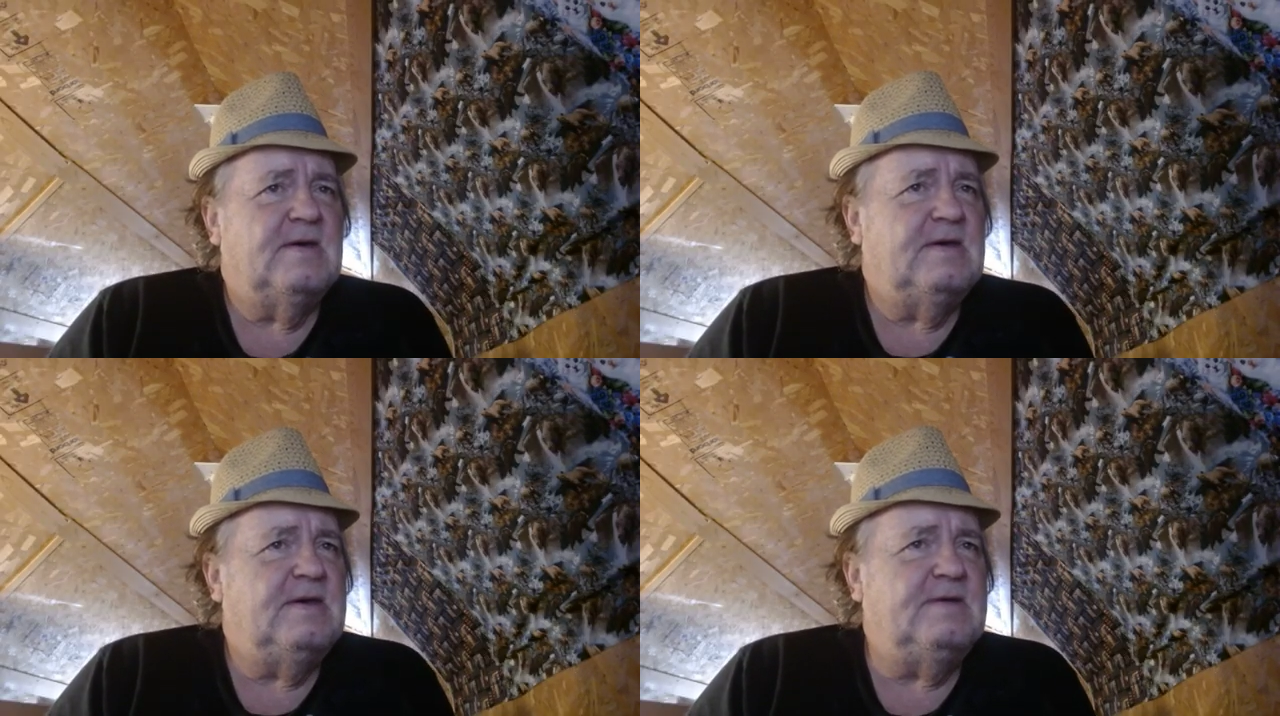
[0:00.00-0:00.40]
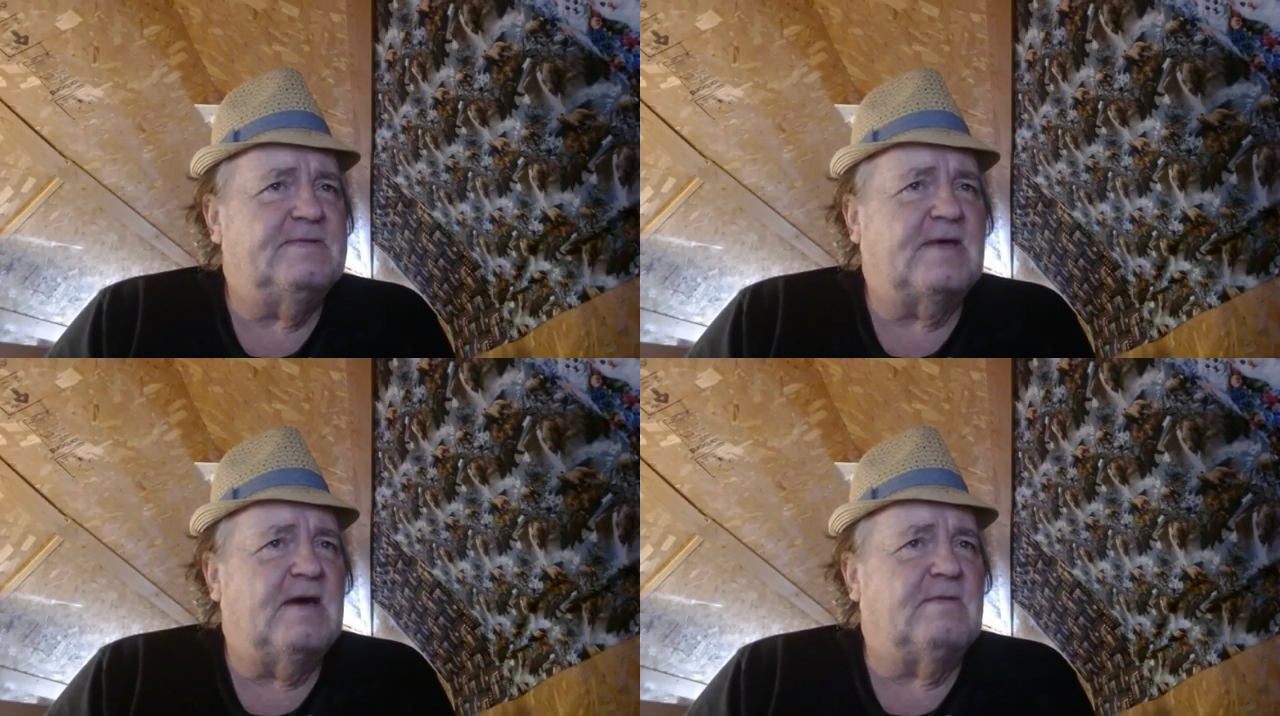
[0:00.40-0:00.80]
he has
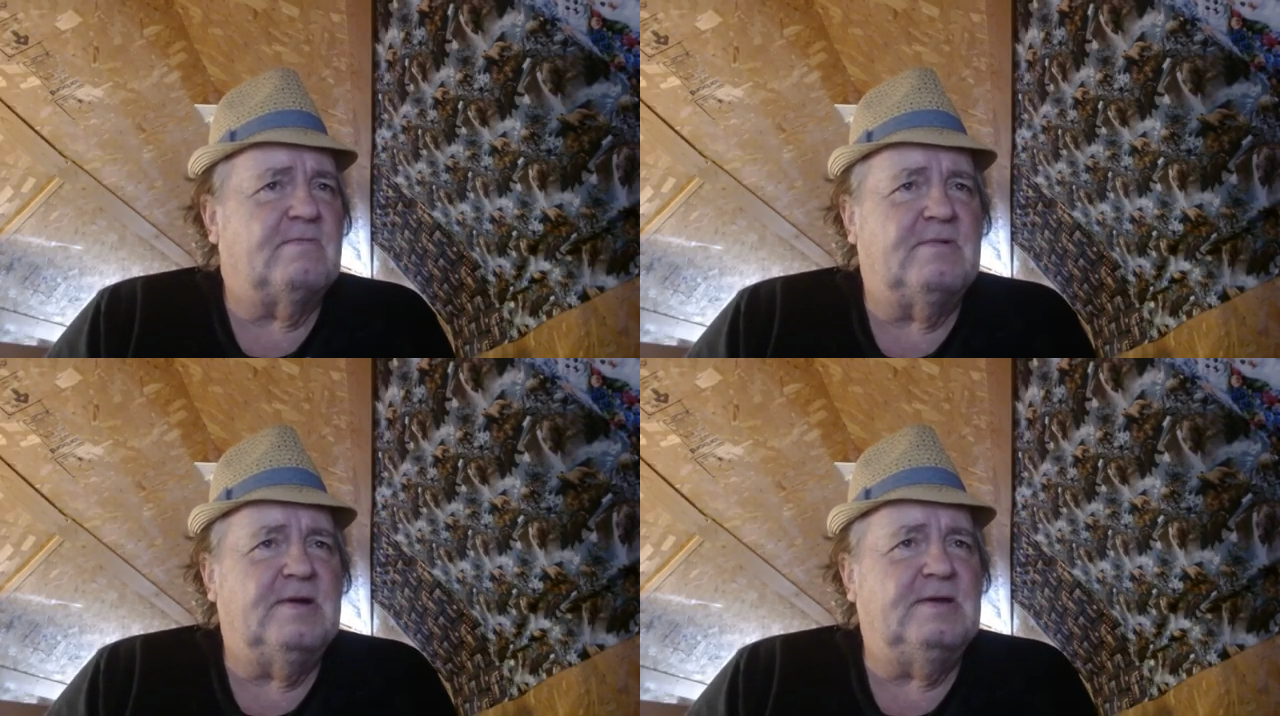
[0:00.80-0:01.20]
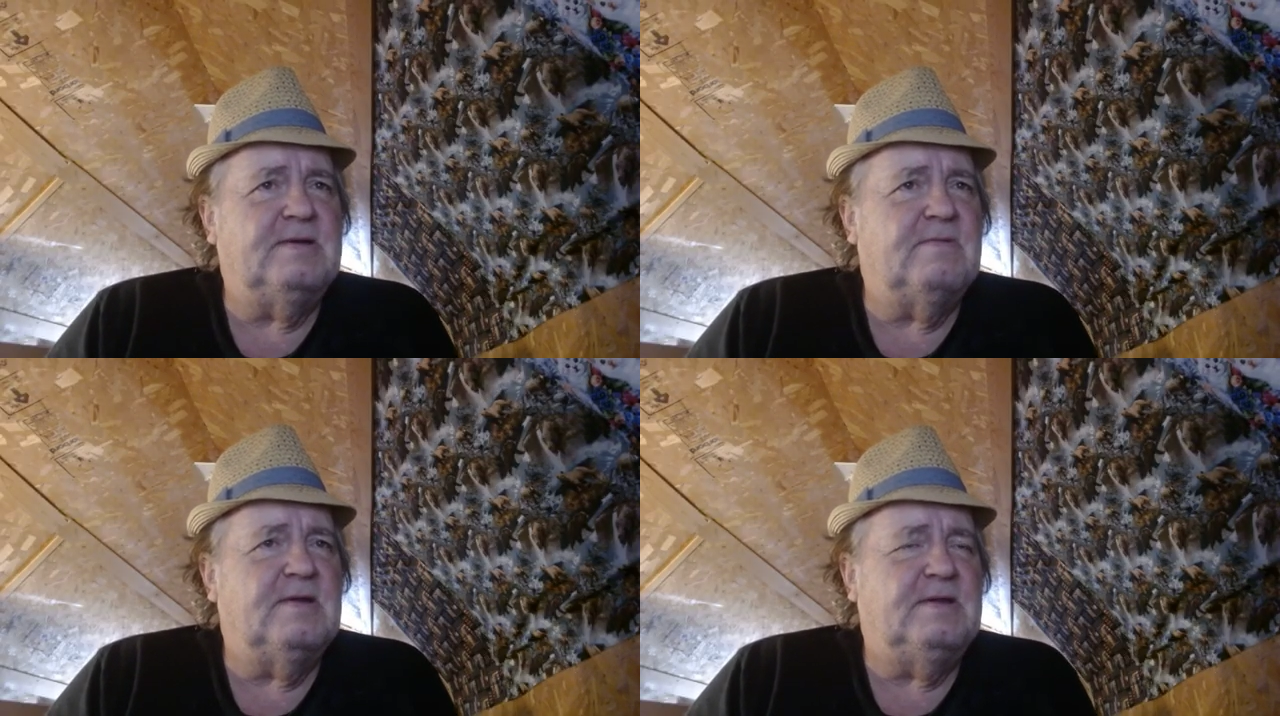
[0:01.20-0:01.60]
gotten really,
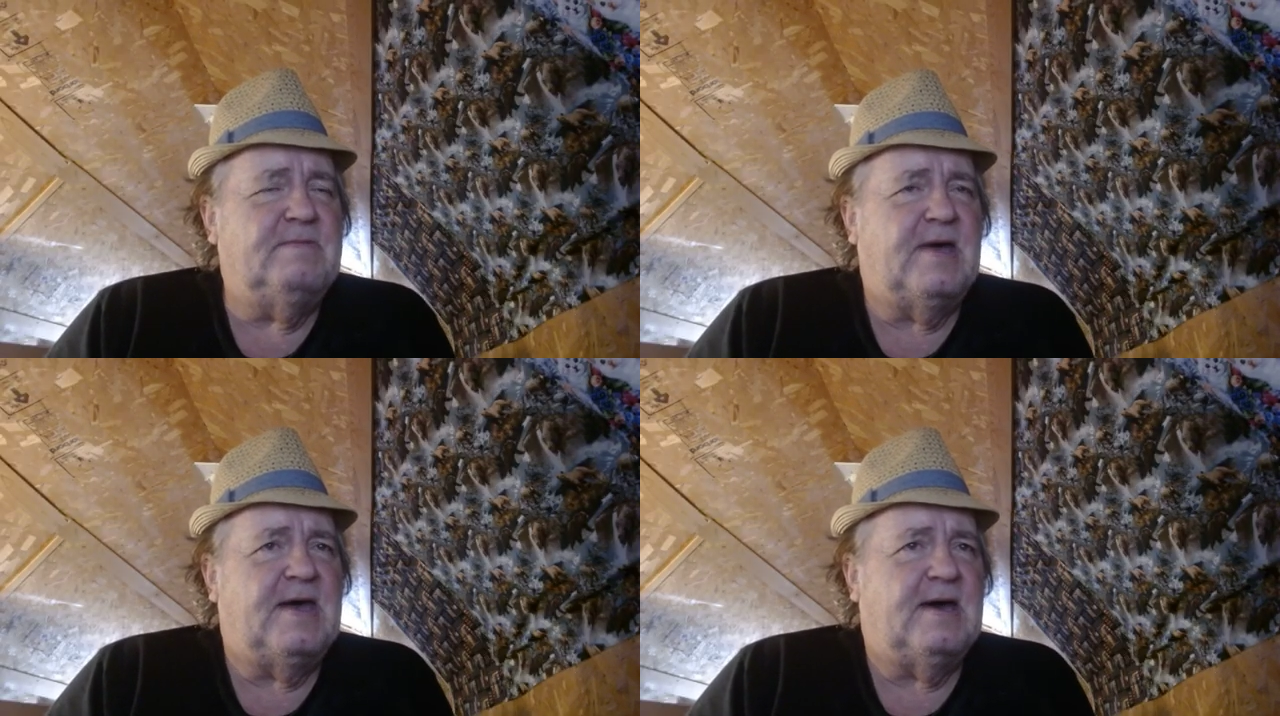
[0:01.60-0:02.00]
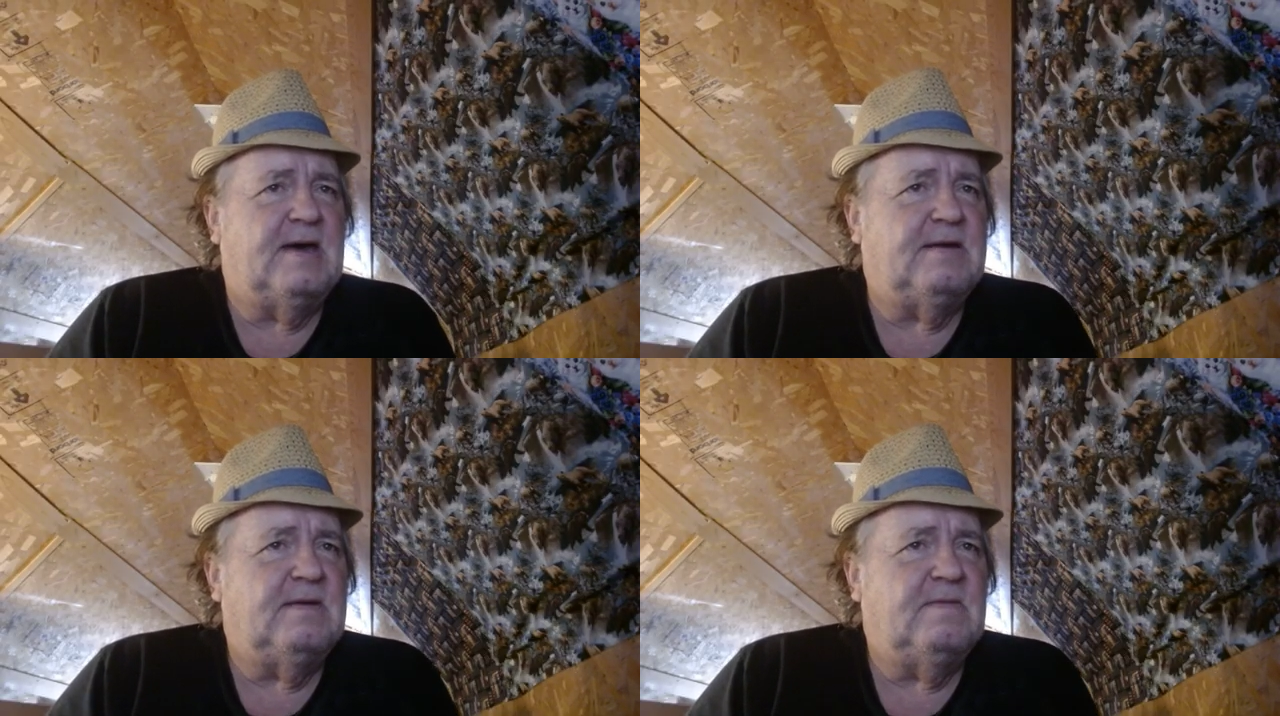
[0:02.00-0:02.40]
really bad.